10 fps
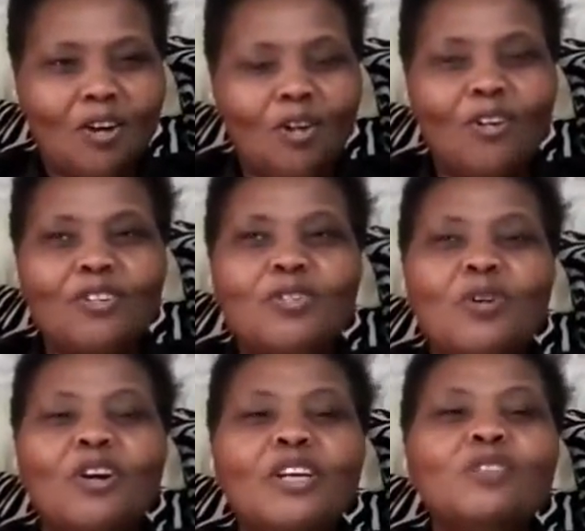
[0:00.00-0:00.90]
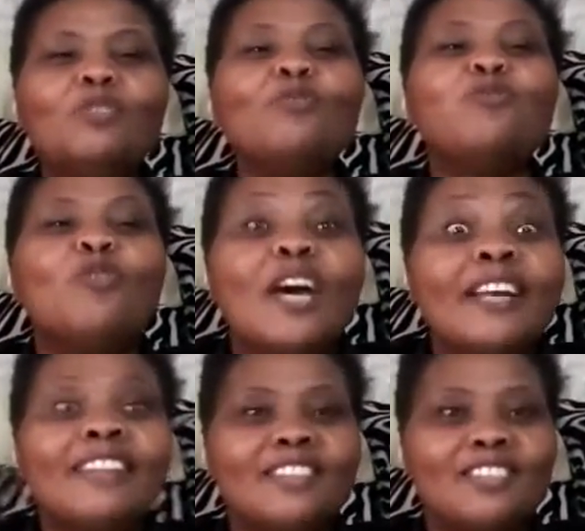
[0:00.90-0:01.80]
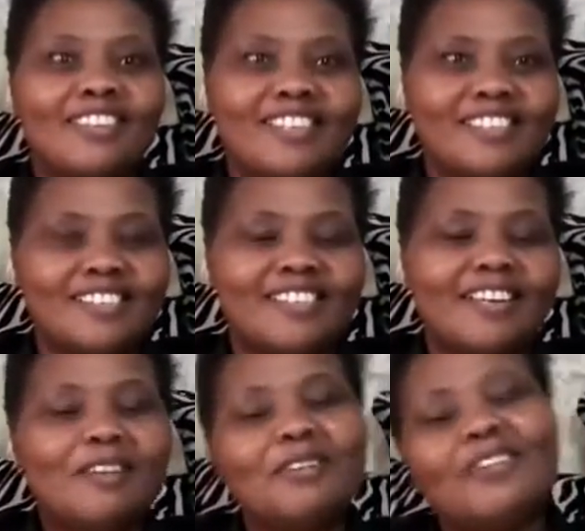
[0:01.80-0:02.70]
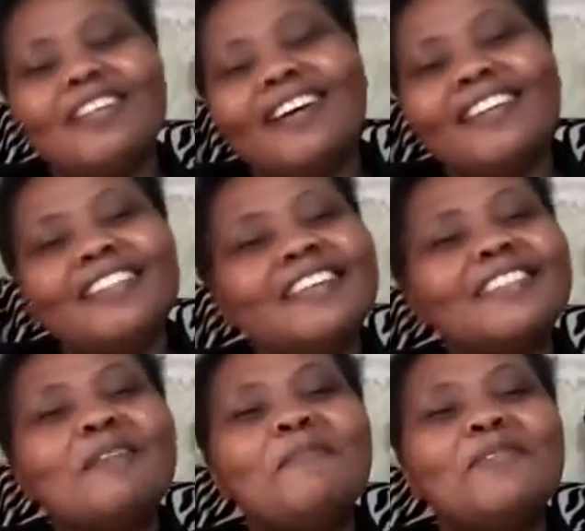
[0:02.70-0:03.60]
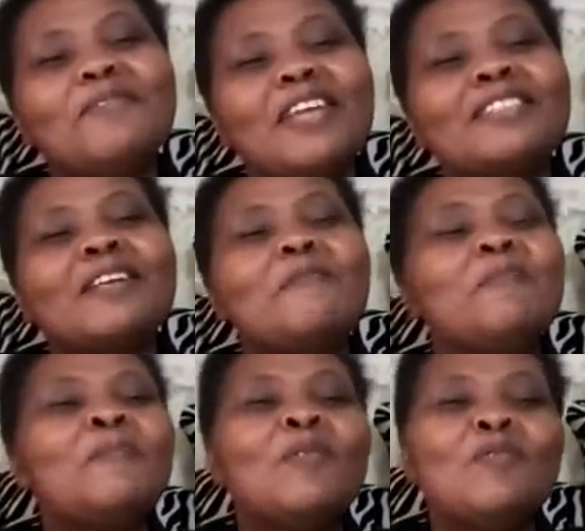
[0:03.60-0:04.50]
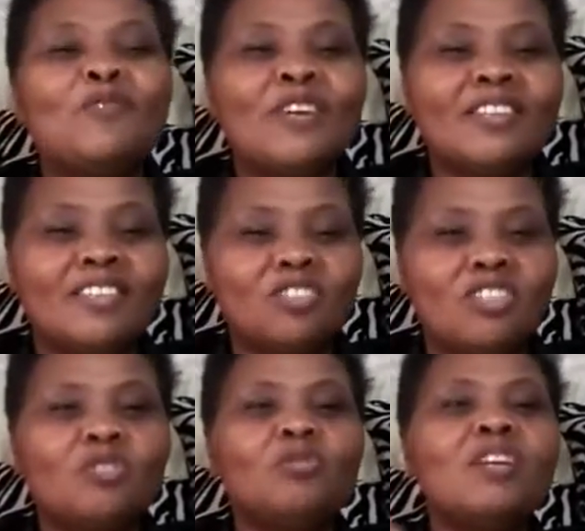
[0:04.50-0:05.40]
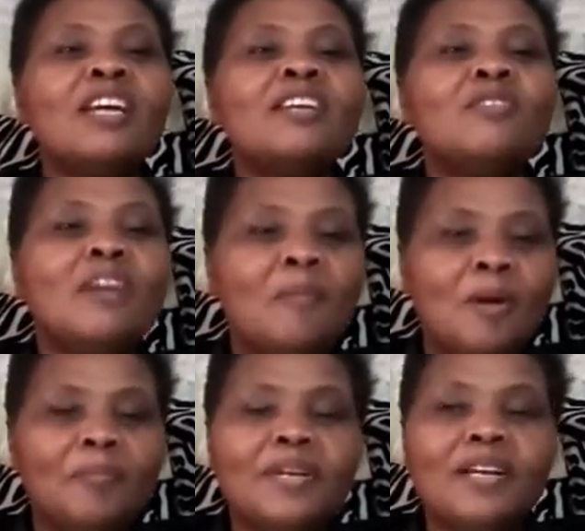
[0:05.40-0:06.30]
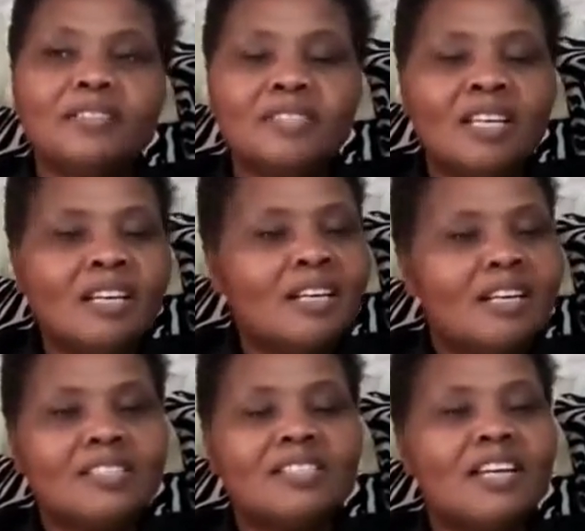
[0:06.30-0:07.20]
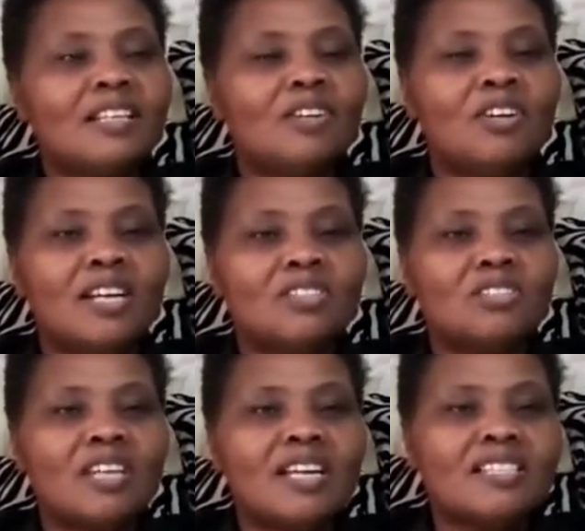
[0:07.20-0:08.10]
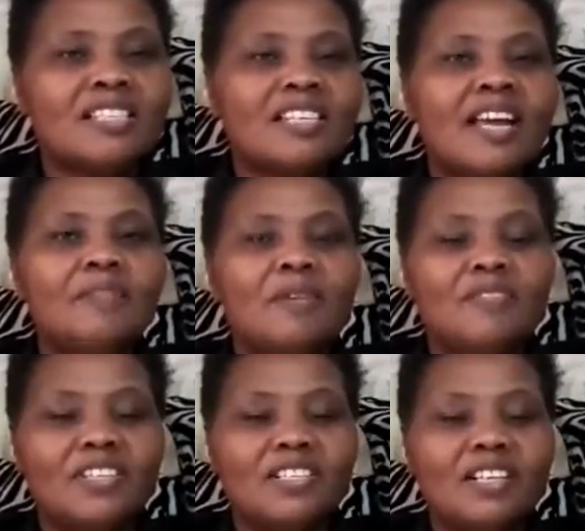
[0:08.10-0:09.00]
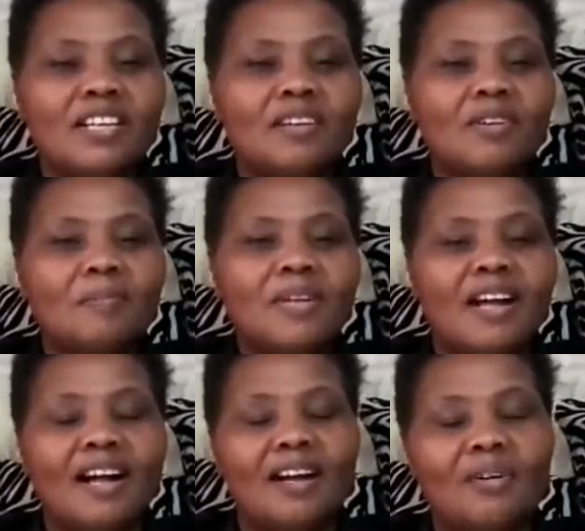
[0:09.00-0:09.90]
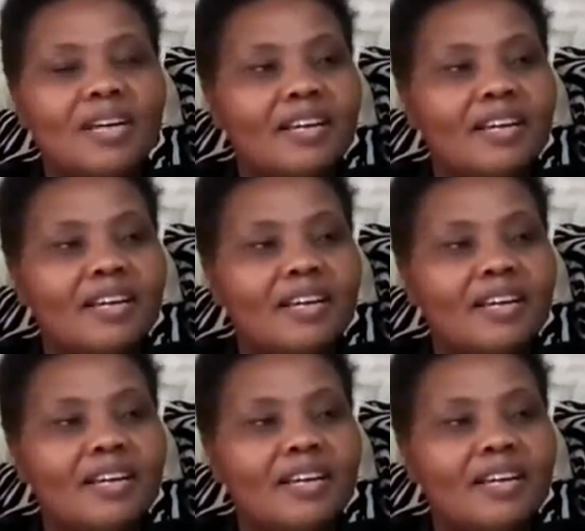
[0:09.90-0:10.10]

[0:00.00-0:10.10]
Or you're going to fuel the stress? No, there are some people who fuel the stress. You naenda unamwambia, nasikia niko na stress, hii na hii imefanyika na kuambia,